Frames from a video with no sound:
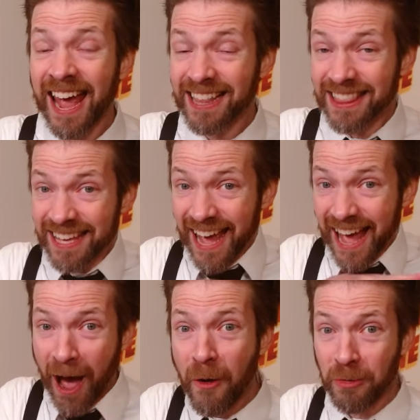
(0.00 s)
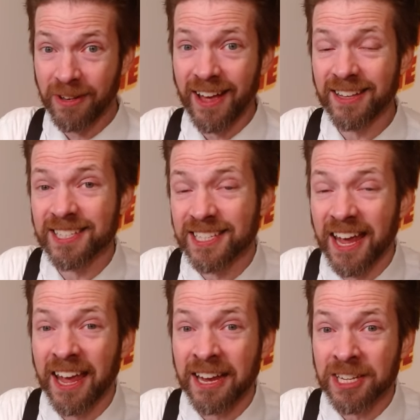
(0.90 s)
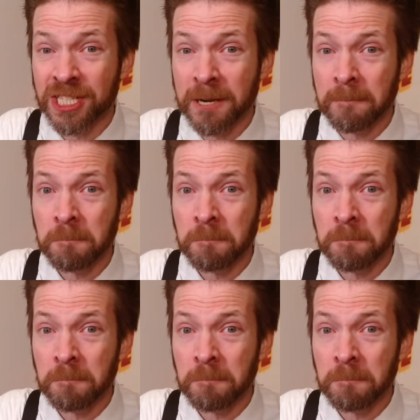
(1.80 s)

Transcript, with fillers: at the outline stage.